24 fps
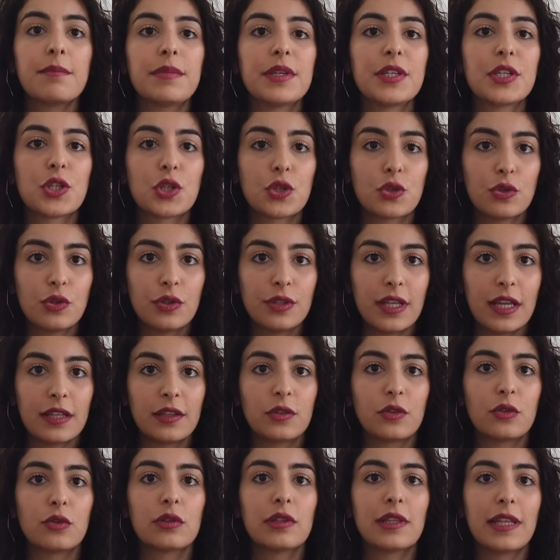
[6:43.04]
Be sure
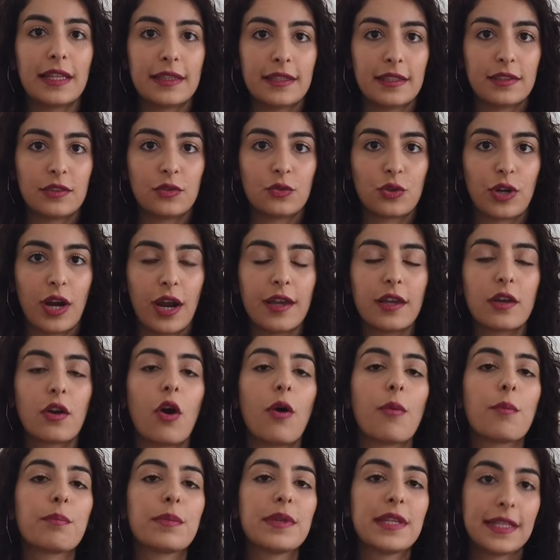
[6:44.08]
that you let it dry
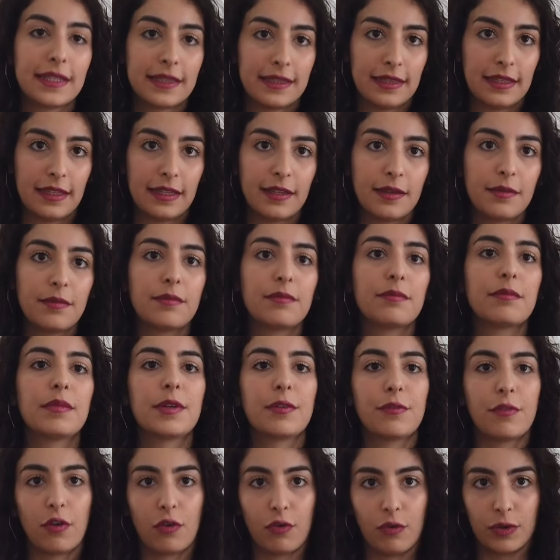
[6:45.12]
completely
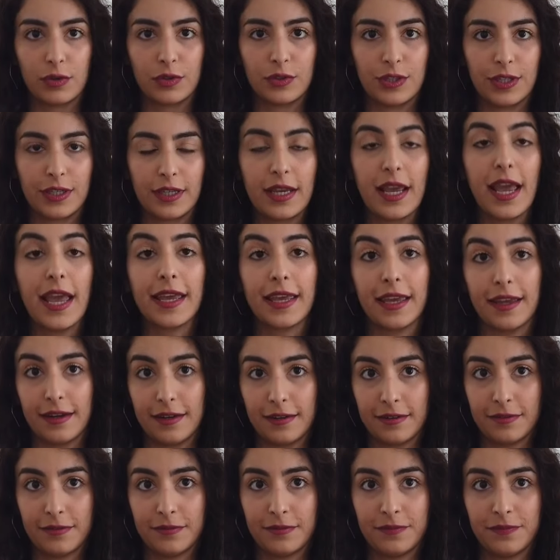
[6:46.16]
before watering again.
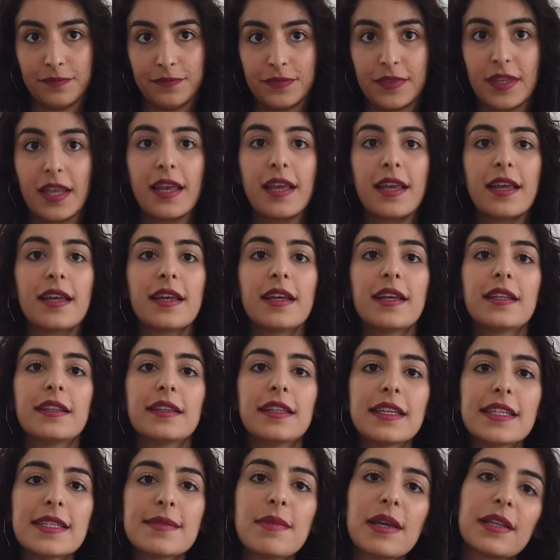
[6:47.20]

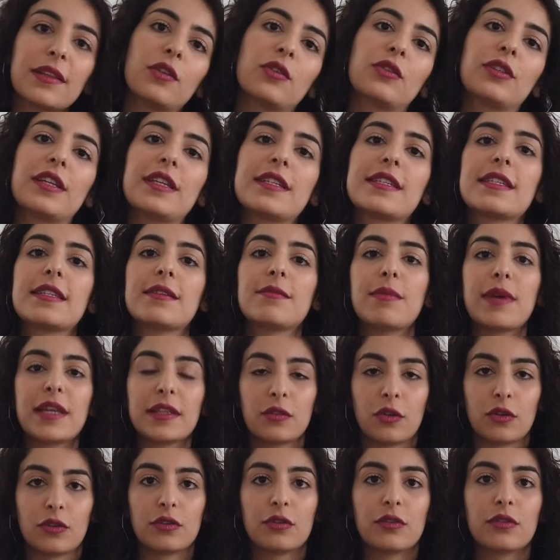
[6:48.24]
This method is the
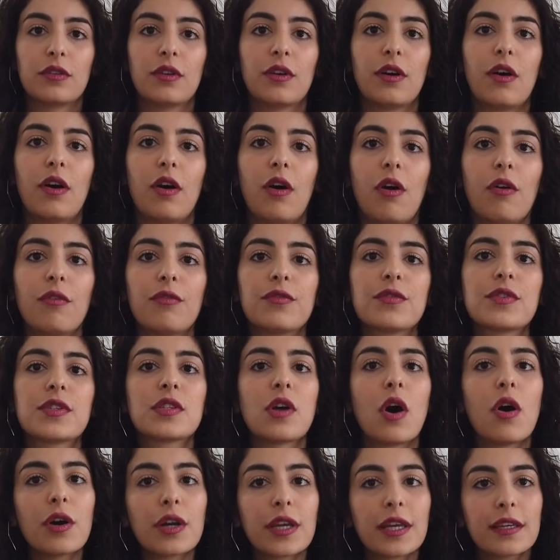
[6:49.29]
method of
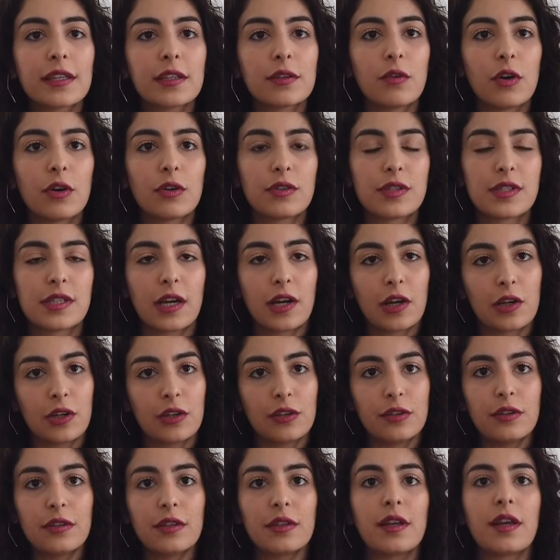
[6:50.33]
soaking the
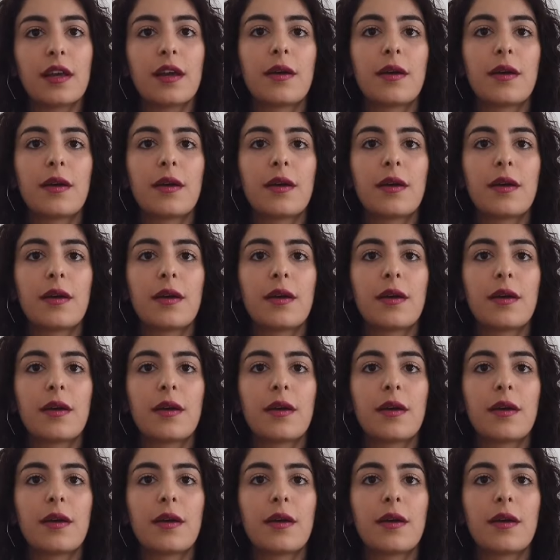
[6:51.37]
succulent